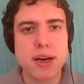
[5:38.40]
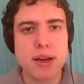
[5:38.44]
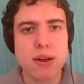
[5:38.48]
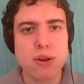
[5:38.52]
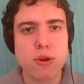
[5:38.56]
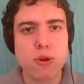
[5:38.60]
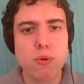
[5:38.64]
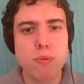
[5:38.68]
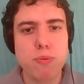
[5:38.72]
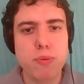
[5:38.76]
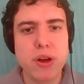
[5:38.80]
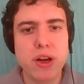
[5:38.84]

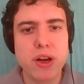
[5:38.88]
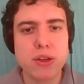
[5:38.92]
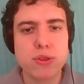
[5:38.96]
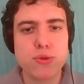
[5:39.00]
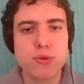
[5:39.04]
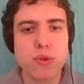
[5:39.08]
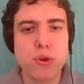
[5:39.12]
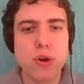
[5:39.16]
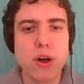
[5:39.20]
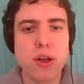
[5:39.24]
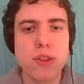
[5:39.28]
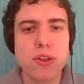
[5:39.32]
compared
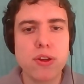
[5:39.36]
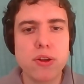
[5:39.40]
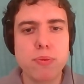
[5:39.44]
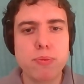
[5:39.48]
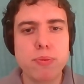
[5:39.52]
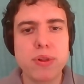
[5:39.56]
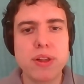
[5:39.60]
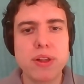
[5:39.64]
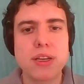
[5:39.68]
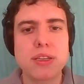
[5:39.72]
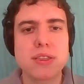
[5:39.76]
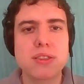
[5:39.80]
to other
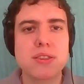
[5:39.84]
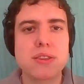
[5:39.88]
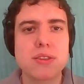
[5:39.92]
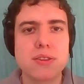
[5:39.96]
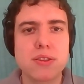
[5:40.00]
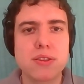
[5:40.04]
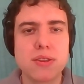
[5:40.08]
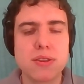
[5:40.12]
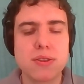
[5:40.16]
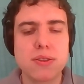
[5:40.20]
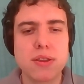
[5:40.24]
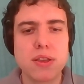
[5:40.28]

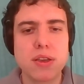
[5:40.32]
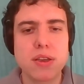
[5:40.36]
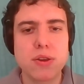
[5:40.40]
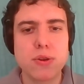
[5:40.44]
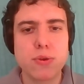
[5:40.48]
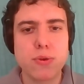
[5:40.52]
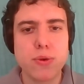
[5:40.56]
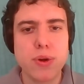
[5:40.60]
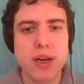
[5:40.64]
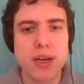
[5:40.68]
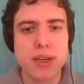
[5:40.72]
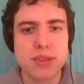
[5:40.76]
places in the
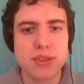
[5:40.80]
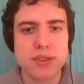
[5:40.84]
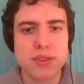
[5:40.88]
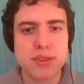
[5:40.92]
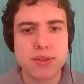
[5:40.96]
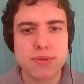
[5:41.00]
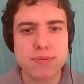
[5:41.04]
U.S.?